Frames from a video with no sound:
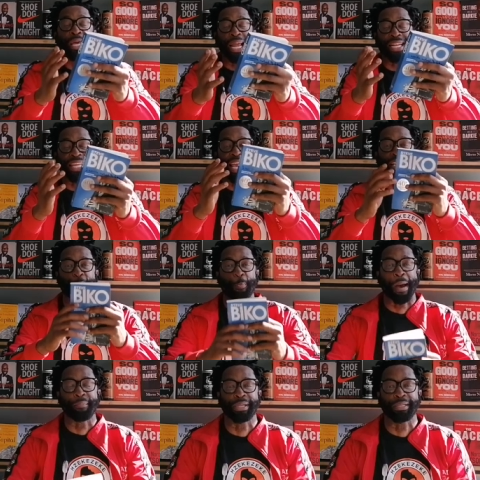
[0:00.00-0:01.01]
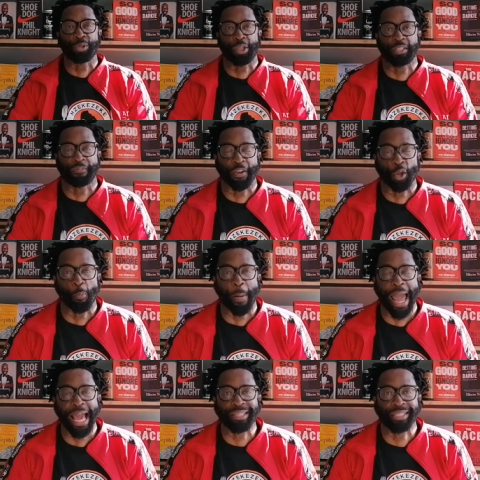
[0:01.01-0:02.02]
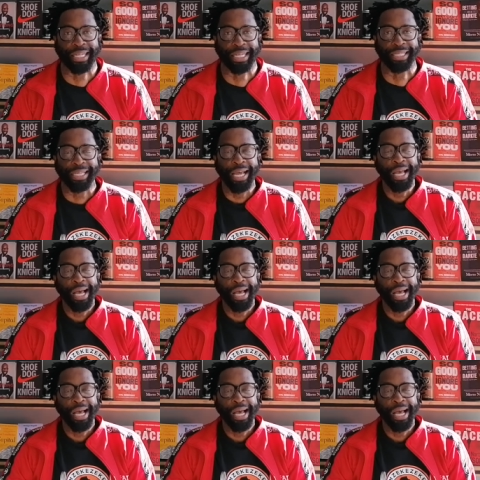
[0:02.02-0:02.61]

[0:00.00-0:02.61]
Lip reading: In case you bumped into this video by accident,